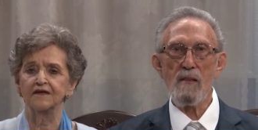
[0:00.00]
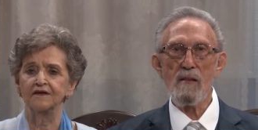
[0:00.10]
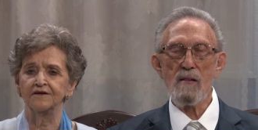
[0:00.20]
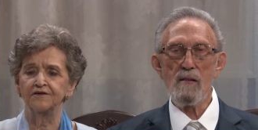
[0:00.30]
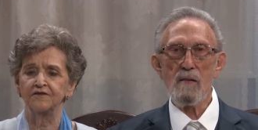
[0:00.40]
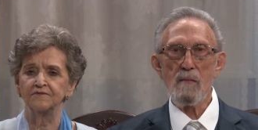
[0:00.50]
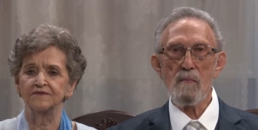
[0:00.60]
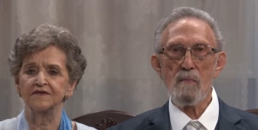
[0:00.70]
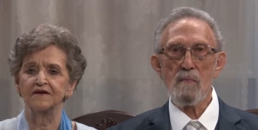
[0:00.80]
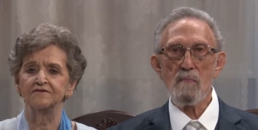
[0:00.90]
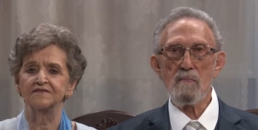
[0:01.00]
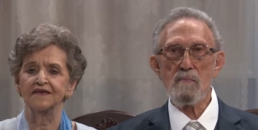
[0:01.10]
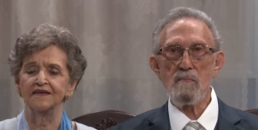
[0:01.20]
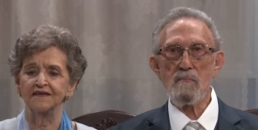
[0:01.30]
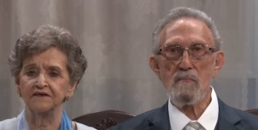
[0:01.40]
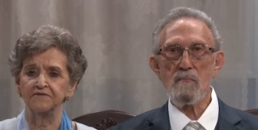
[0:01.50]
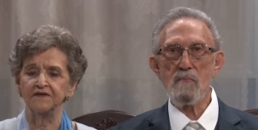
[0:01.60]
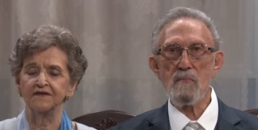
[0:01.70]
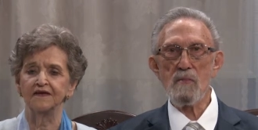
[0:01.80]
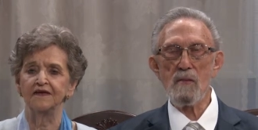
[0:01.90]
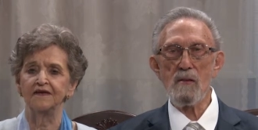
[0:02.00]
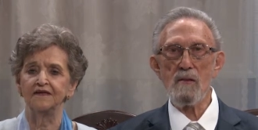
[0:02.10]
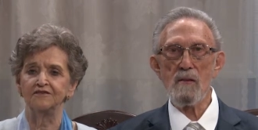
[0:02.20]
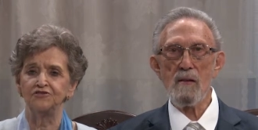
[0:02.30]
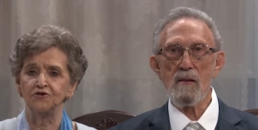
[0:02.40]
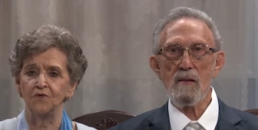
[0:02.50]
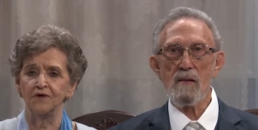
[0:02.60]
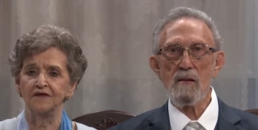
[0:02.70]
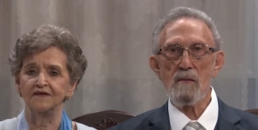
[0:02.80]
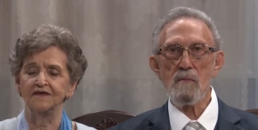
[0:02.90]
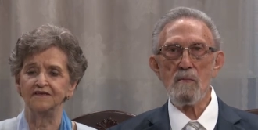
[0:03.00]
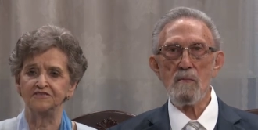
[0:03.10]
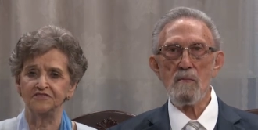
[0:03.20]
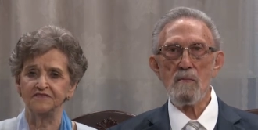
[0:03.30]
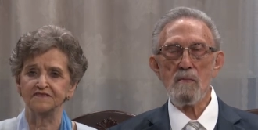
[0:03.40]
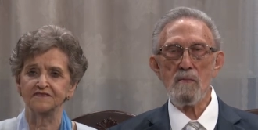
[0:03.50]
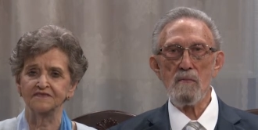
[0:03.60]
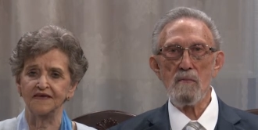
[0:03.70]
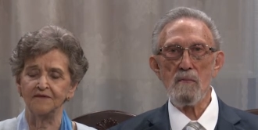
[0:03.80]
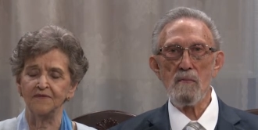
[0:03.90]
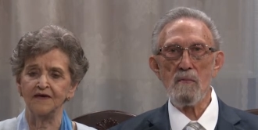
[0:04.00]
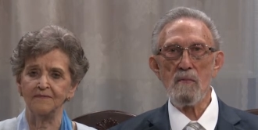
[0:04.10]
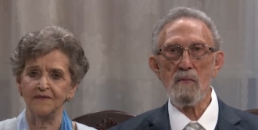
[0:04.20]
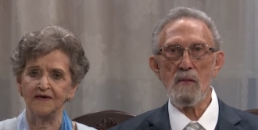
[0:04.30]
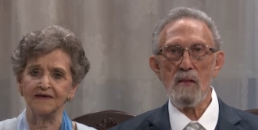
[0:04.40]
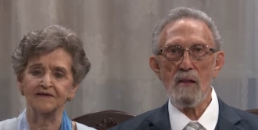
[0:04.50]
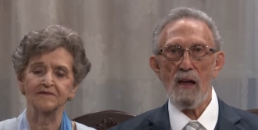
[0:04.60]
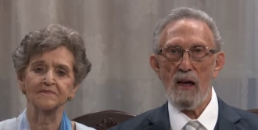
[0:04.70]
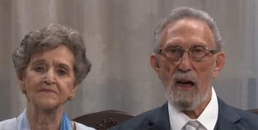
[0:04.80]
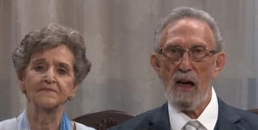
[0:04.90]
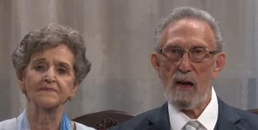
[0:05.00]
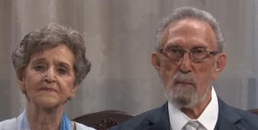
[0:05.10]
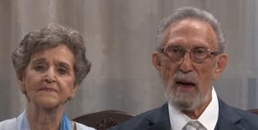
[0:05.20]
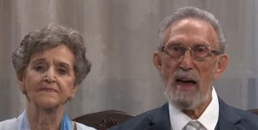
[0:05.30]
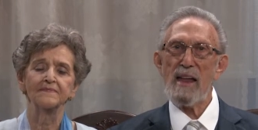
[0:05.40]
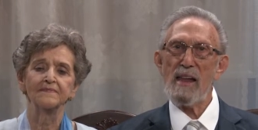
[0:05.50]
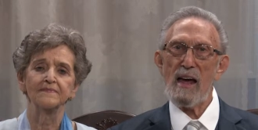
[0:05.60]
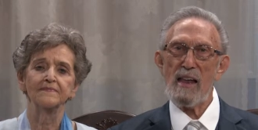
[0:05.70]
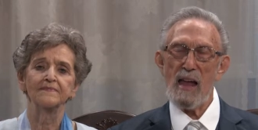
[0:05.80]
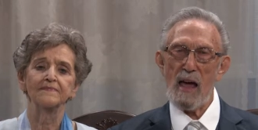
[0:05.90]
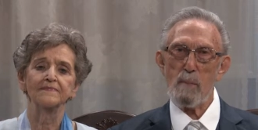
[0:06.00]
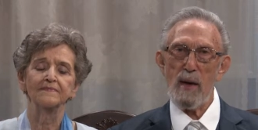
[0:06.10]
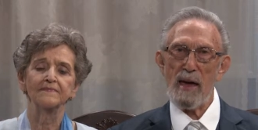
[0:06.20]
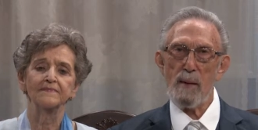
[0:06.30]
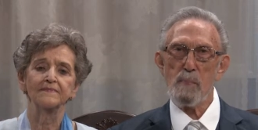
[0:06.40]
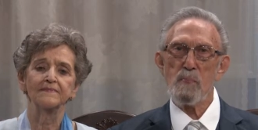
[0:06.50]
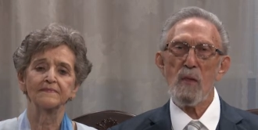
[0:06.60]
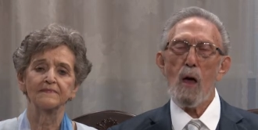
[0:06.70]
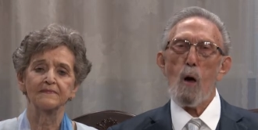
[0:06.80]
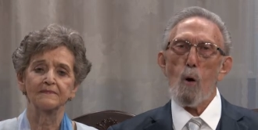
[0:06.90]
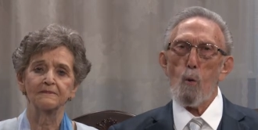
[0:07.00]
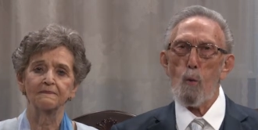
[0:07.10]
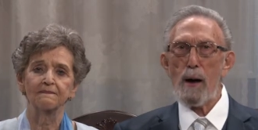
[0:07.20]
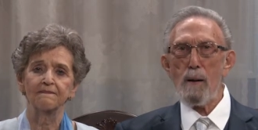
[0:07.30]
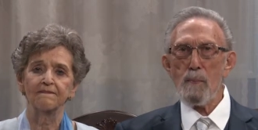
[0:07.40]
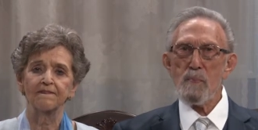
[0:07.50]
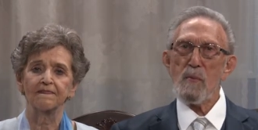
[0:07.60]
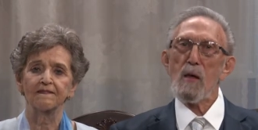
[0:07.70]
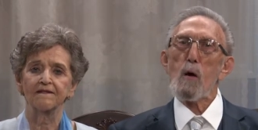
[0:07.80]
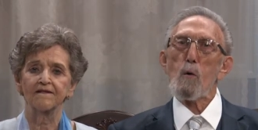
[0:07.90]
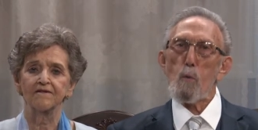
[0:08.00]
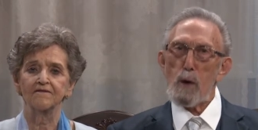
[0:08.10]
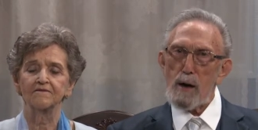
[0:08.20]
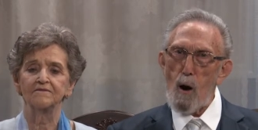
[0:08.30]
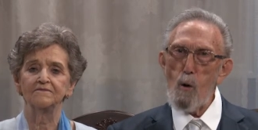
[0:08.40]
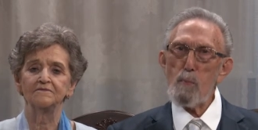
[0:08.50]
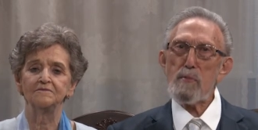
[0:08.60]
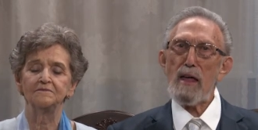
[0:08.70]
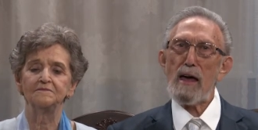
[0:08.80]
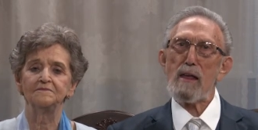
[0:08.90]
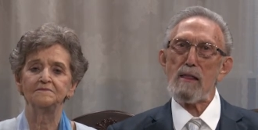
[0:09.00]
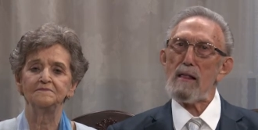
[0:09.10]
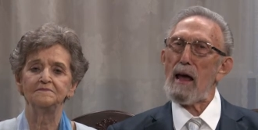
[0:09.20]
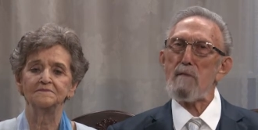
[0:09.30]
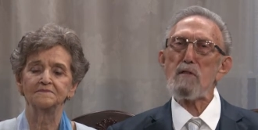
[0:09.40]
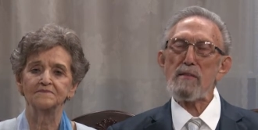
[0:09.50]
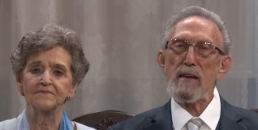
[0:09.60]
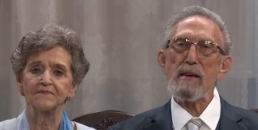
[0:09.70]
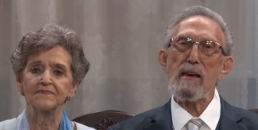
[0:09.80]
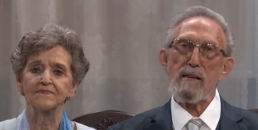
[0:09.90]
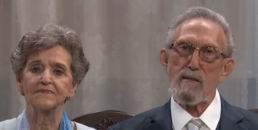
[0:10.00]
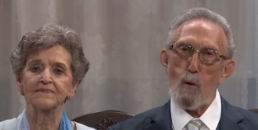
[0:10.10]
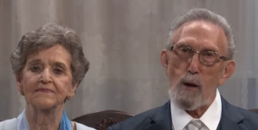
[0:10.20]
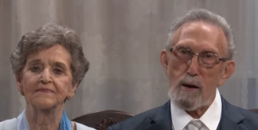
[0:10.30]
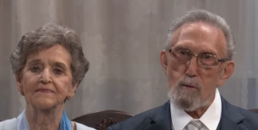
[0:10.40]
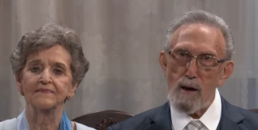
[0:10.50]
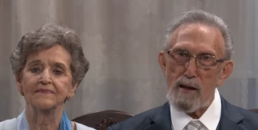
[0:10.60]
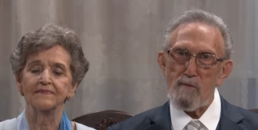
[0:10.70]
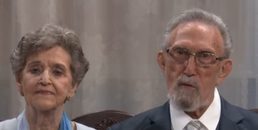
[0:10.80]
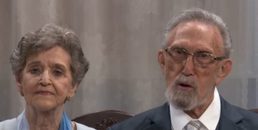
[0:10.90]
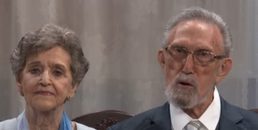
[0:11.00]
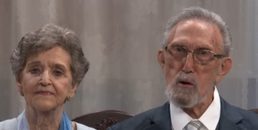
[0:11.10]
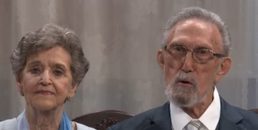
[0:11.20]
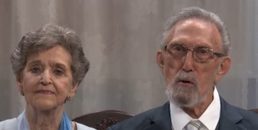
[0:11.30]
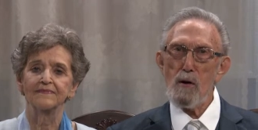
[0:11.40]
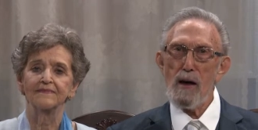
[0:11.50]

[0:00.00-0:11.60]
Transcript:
Speaker 1: it unto themselves, and live it and enjoy it. In Jesus' name, amen. Amen and
Speaker 2: amen. Well, we hope that everything is going great for you.